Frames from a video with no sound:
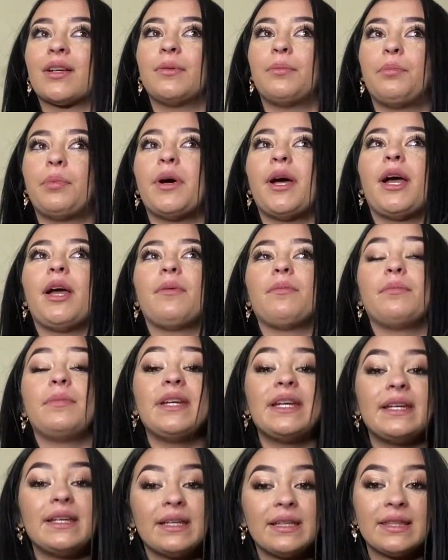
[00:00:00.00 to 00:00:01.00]
But
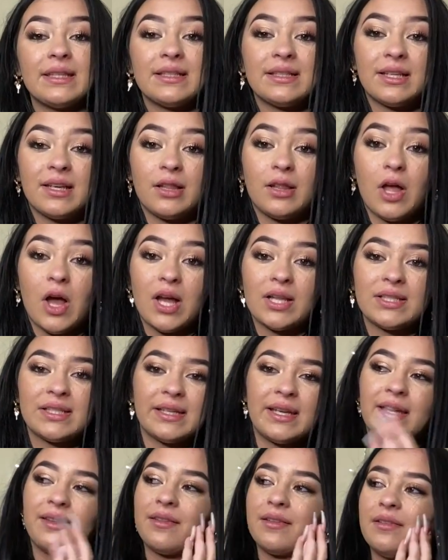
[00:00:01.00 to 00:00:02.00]
me and Ethan did a lot
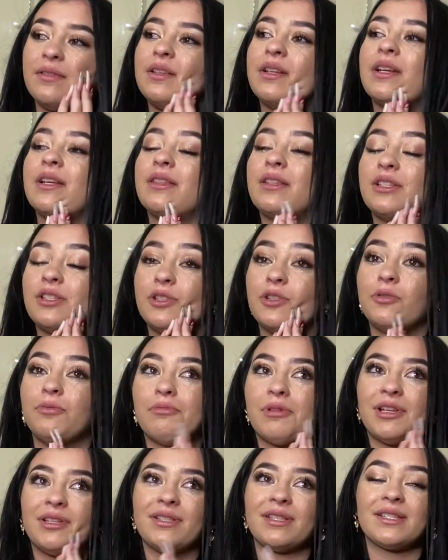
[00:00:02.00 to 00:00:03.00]
together in the 2
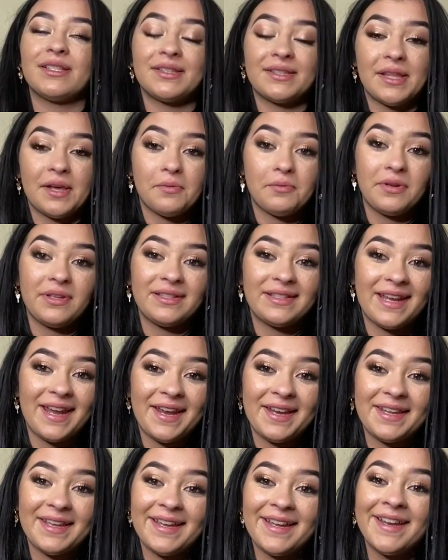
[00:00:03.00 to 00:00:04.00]
months that we
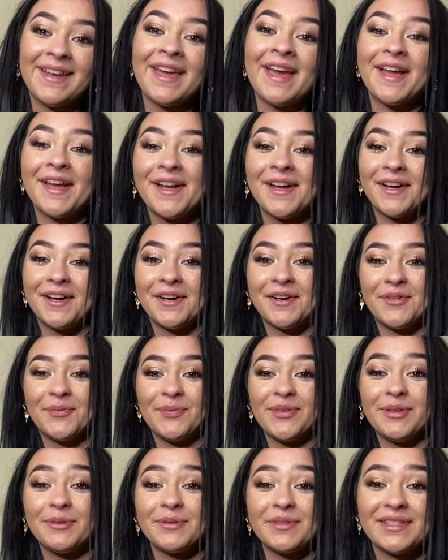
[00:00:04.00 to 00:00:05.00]
dated.
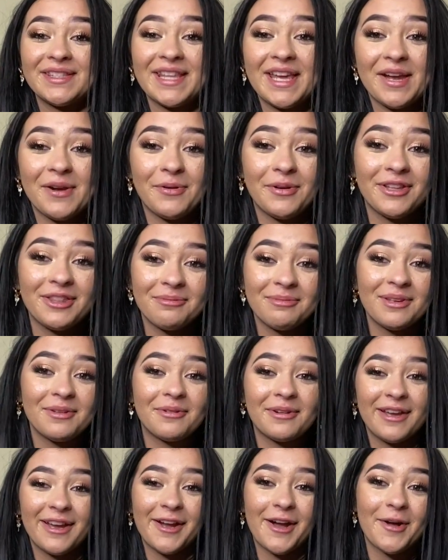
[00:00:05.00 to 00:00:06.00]
He was there with me
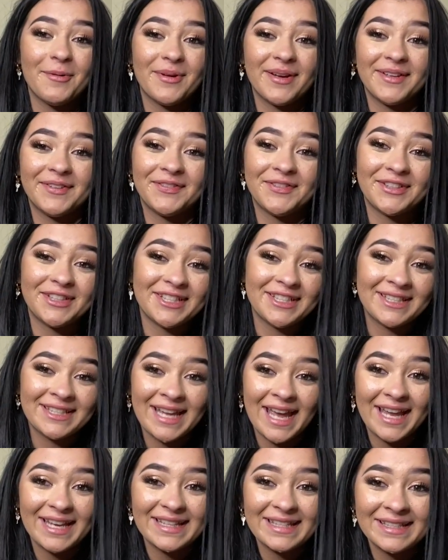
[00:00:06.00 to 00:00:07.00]
when I got my first
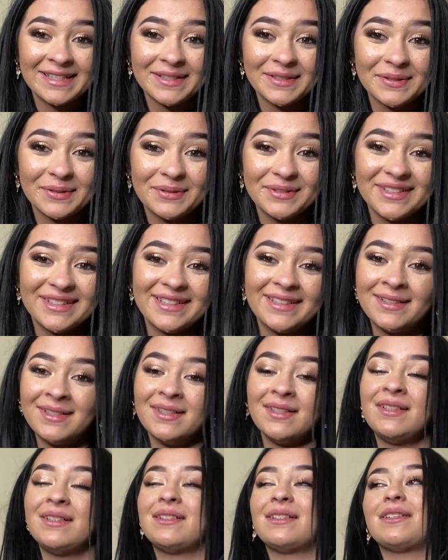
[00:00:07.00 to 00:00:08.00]
tattoo.
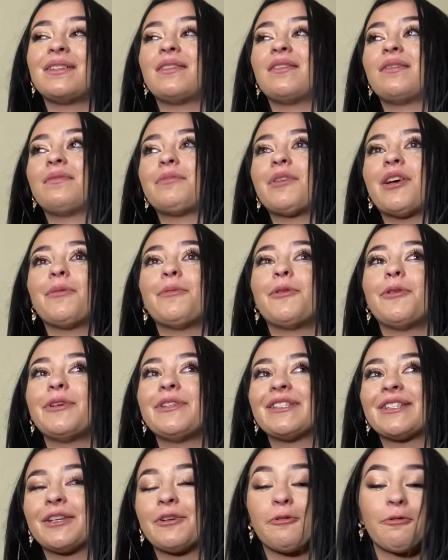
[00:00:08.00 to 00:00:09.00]
I'm
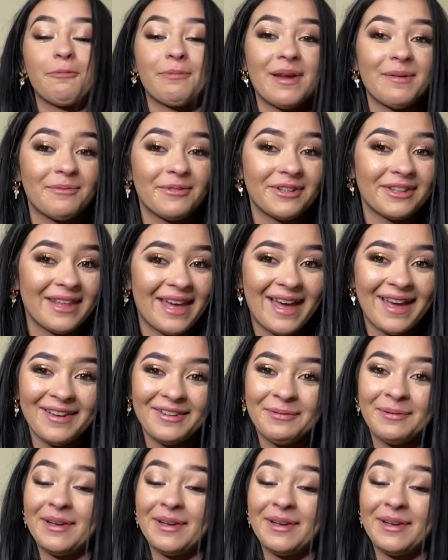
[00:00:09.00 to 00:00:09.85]
always gonna remember that.